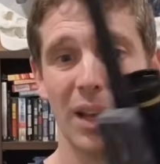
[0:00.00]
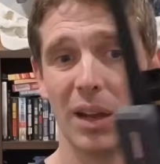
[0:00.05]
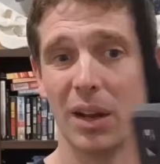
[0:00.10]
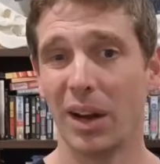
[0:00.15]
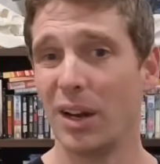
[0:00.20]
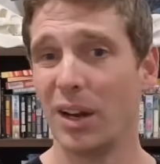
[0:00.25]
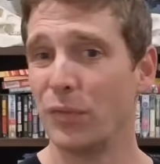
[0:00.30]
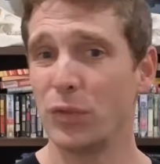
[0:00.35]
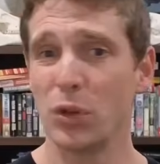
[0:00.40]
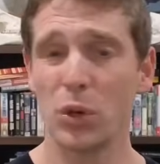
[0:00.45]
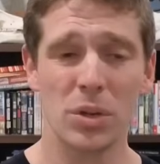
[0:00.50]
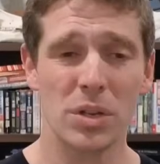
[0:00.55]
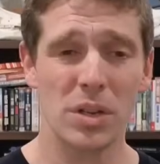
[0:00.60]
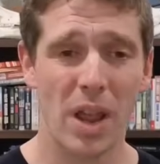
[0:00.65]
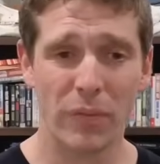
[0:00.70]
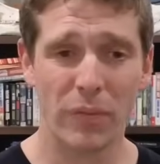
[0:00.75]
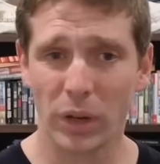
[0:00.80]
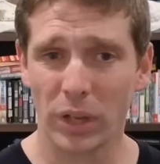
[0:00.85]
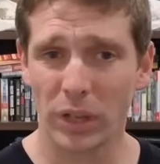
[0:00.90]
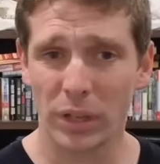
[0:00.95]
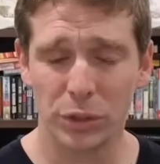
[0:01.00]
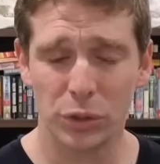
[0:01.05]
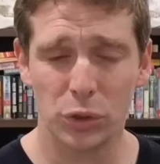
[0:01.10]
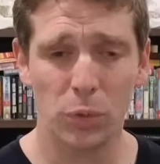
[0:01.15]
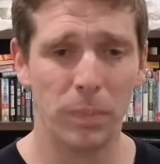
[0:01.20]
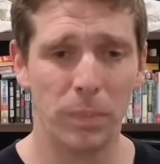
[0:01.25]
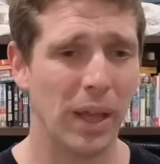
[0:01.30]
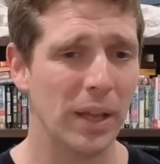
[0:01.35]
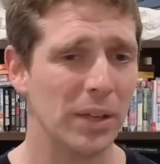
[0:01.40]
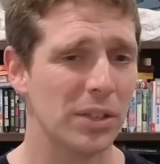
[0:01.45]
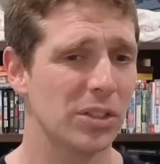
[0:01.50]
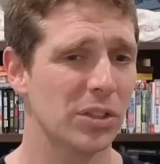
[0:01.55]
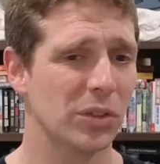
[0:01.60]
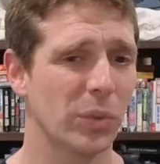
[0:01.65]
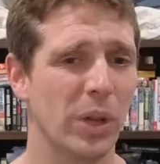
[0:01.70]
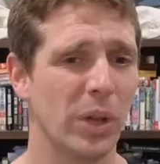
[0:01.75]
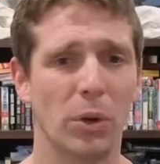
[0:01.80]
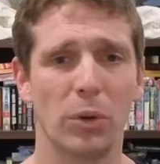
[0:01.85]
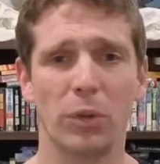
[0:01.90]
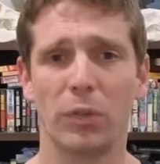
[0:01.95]
if you're never going to shoot past
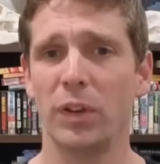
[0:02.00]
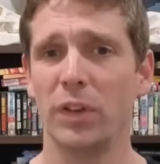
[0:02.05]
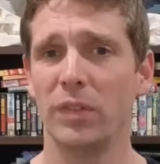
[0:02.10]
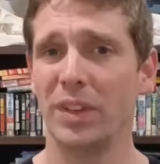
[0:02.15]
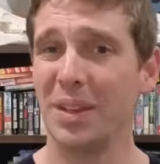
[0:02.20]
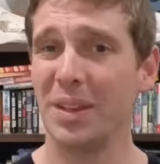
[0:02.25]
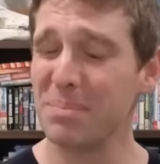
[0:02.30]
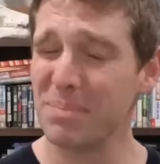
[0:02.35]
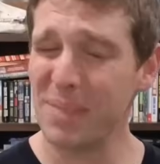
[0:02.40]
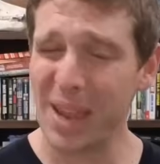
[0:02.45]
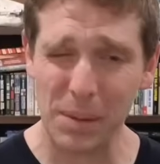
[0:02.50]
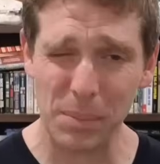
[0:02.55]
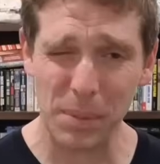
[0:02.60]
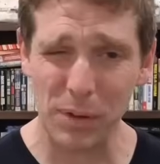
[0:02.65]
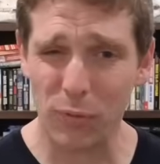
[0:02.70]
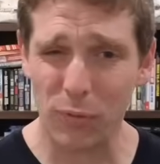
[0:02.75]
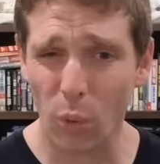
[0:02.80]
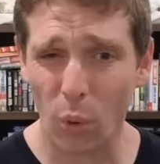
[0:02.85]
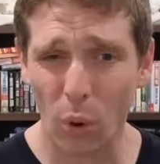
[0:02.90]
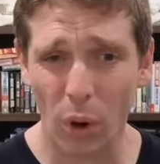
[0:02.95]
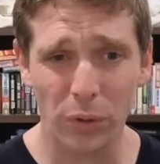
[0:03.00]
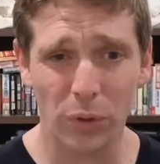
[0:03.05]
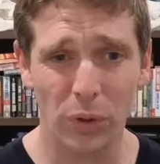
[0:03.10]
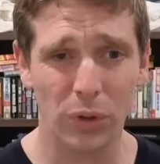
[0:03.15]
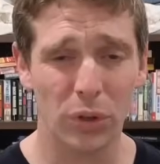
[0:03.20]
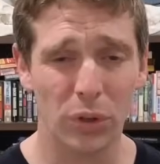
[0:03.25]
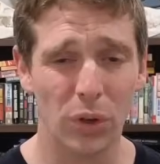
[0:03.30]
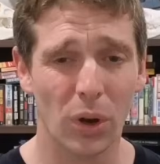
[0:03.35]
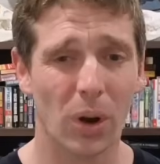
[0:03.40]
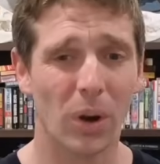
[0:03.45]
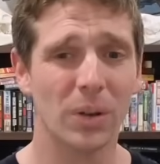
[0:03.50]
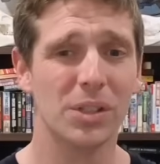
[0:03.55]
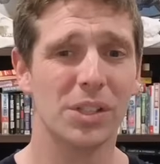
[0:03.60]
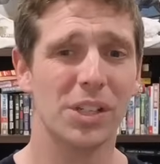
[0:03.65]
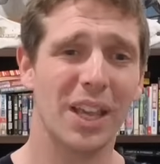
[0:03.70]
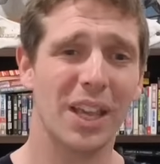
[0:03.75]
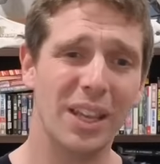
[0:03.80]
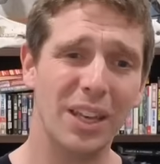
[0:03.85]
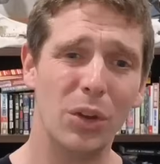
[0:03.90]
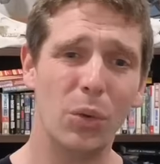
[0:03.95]
350, maybe 400 yards
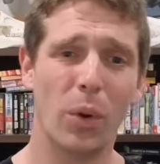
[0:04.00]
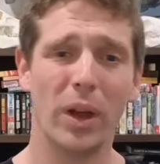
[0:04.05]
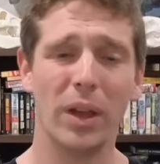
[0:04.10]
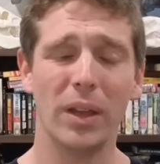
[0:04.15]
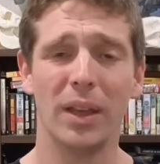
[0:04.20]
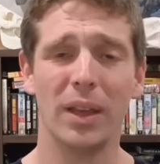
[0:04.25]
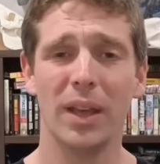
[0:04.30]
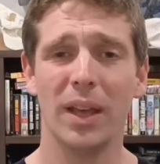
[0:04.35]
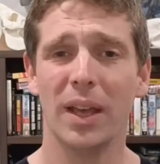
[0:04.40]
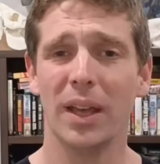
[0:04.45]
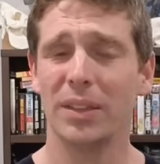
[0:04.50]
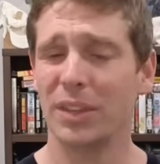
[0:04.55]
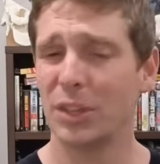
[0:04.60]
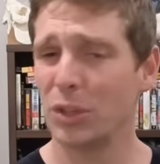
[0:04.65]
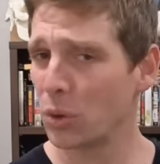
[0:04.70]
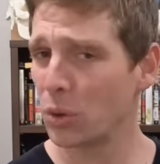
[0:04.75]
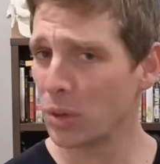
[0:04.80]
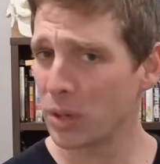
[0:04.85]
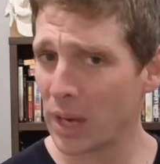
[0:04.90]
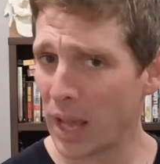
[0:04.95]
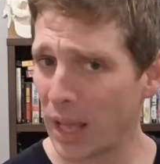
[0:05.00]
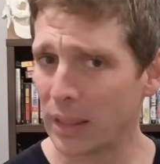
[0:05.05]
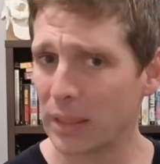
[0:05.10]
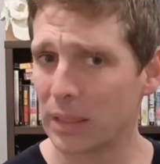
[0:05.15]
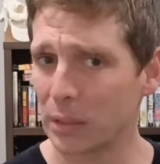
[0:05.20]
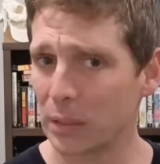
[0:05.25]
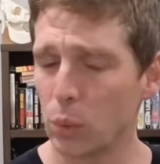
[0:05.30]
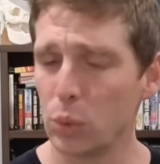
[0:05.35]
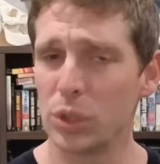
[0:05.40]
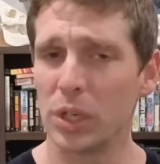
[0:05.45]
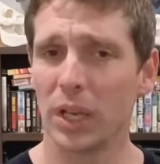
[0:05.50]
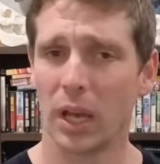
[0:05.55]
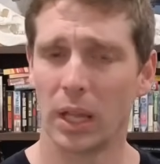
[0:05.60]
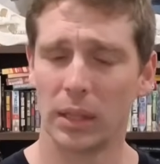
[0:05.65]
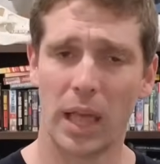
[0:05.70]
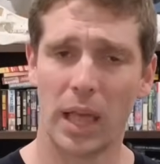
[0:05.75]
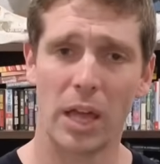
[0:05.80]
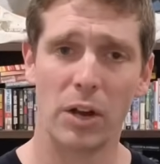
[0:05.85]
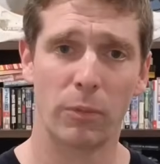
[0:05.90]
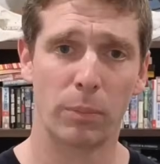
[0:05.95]
anyway, then you're not losing a
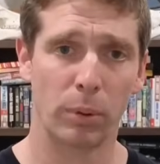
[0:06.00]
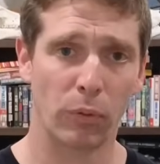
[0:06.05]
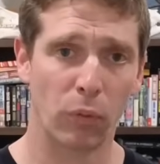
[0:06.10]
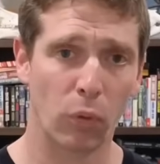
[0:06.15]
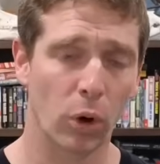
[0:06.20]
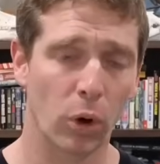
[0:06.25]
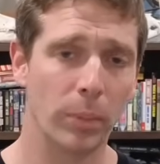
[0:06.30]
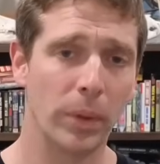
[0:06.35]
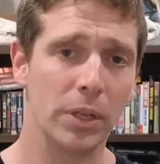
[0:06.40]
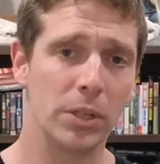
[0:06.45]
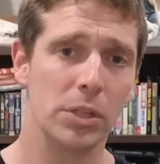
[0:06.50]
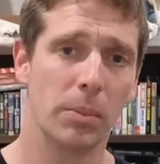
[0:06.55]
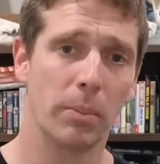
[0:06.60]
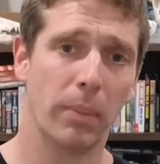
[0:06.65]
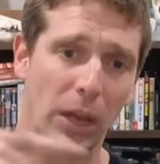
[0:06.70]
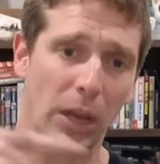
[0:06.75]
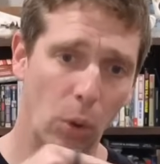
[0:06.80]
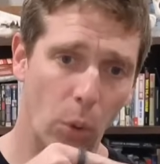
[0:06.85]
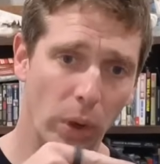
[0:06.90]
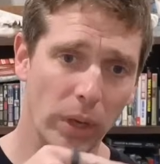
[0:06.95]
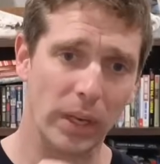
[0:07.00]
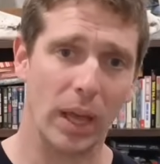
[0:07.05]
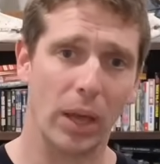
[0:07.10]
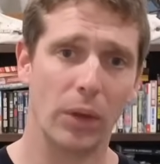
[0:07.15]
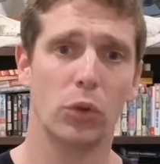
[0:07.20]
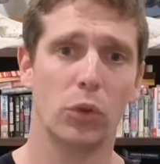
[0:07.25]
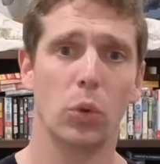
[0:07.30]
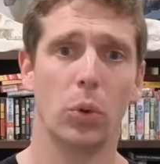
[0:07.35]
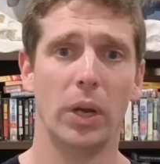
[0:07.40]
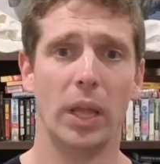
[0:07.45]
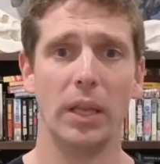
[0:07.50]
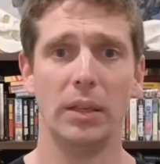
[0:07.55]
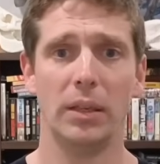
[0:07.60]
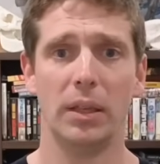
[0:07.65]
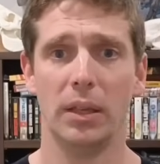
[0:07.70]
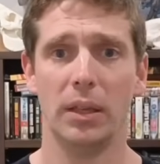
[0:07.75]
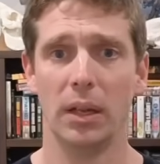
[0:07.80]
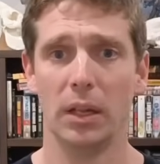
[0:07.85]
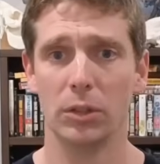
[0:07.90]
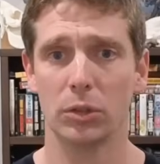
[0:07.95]
lot of performance by going down to an
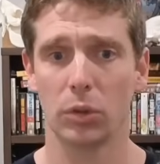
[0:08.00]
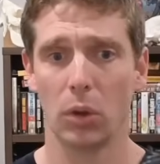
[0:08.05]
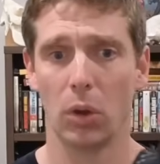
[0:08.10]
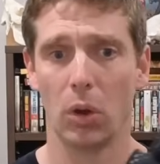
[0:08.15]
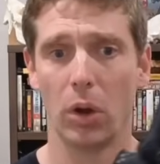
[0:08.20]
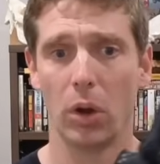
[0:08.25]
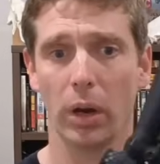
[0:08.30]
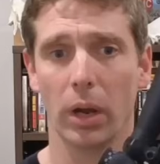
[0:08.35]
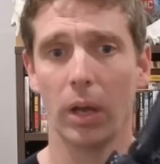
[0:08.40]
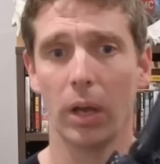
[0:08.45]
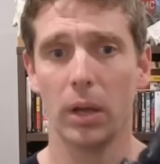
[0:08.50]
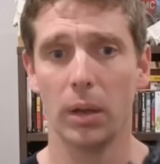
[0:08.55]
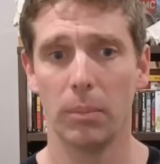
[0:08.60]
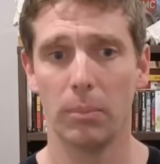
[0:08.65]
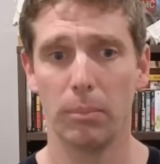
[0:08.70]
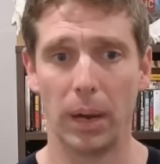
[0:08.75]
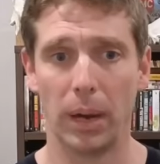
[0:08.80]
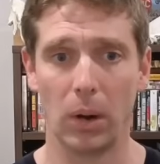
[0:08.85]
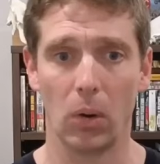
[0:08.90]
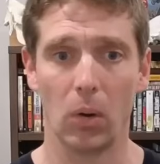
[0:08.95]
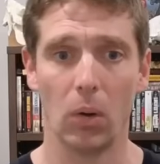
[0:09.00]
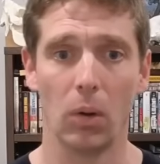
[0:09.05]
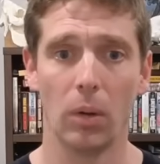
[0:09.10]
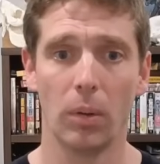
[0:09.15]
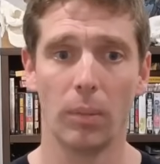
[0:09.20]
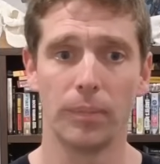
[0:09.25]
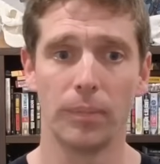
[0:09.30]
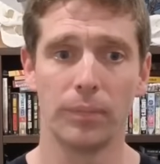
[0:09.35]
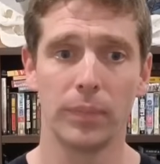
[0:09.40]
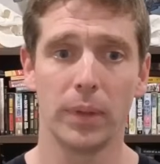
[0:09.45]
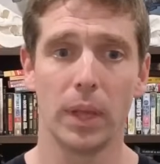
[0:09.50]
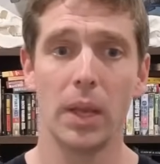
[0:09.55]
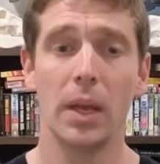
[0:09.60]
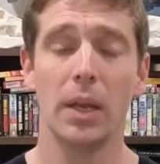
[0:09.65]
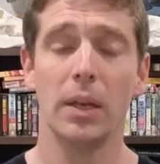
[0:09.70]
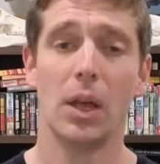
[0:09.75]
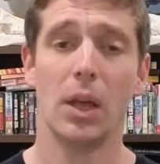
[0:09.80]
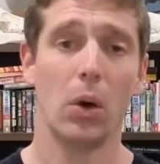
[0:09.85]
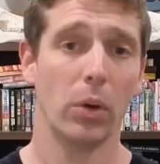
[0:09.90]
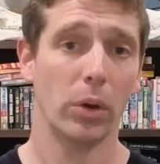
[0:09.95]
18 inch long barrel.
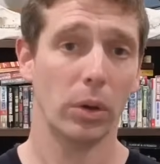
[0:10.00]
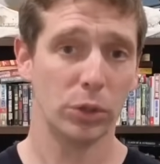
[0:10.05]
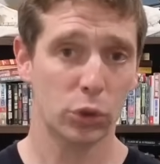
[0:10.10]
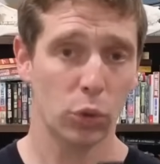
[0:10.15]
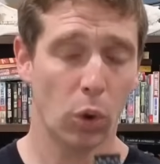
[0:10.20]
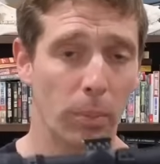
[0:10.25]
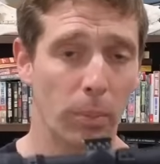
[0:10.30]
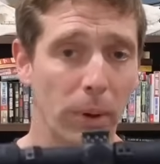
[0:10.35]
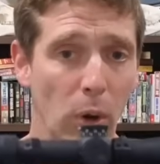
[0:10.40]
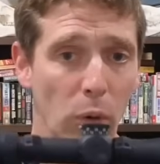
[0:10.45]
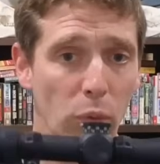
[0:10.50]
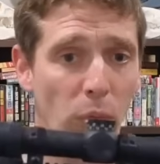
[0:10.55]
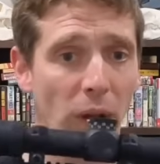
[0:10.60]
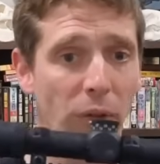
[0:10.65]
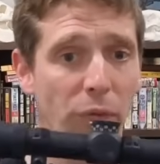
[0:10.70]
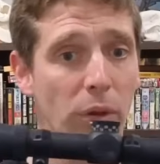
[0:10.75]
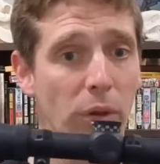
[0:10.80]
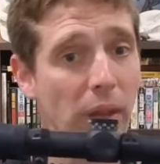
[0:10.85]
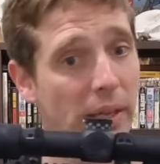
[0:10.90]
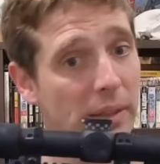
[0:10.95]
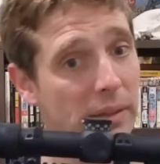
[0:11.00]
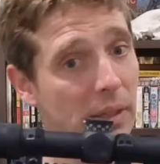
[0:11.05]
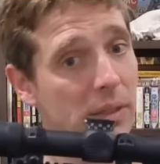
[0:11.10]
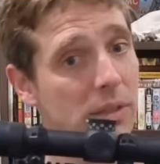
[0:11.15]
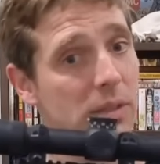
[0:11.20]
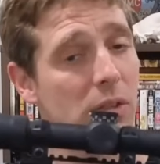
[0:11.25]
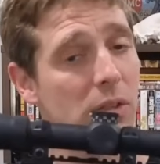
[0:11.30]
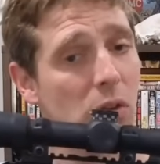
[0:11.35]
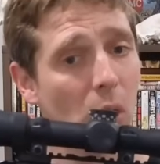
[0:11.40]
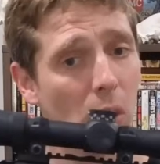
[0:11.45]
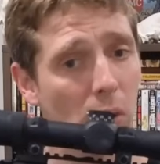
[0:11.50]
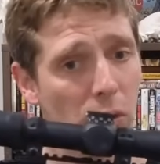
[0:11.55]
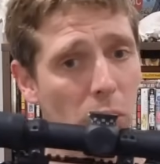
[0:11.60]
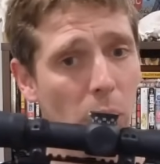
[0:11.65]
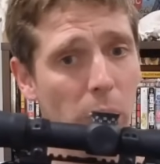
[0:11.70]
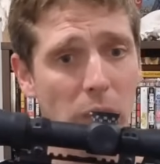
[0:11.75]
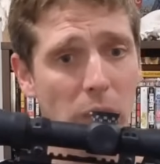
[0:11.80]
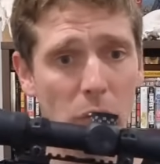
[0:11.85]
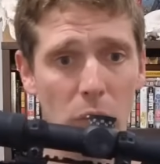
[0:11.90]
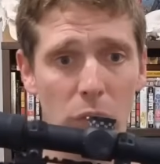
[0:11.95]
Now, a short barreled rifle like this is also a
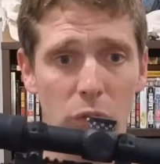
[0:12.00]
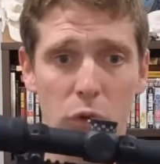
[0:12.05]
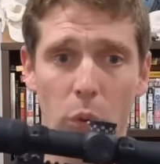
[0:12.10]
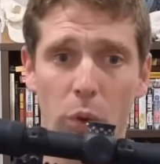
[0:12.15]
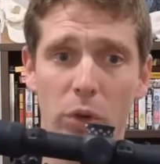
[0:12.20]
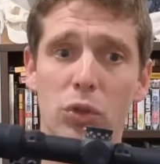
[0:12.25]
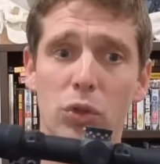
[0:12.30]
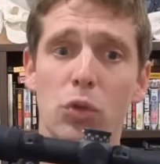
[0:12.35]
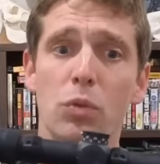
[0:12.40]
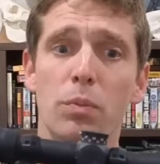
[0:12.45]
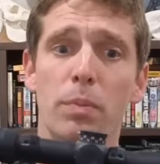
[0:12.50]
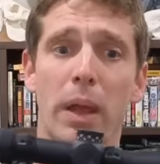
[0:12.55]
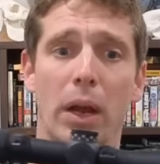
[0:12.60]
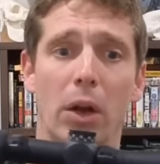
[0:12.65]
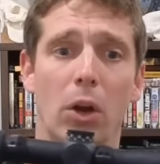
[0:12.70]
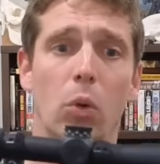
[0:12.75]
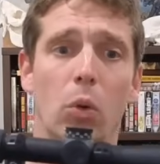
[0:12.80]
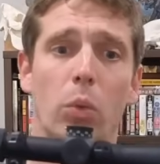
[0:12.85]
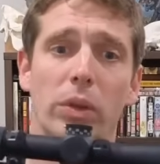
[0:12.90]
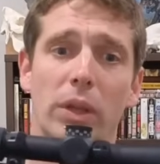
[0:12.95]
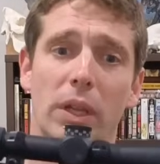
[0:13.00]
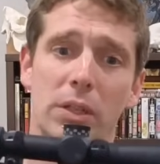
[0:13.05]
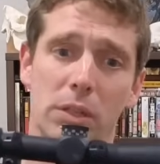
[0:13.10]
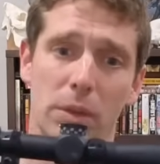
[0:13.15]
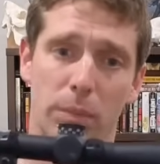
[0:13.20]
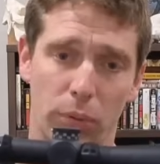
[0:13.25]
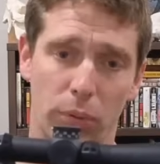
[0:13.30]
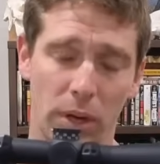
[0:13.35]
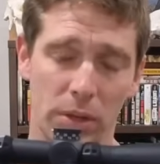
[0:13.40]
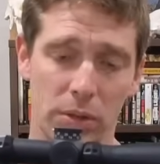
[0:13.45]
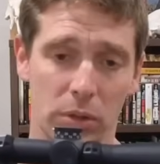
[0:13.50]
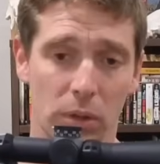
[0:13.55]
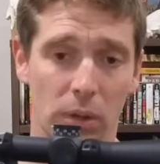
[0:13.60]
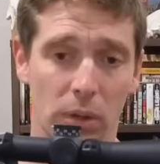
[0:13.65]
good choice to pair with a suppressor.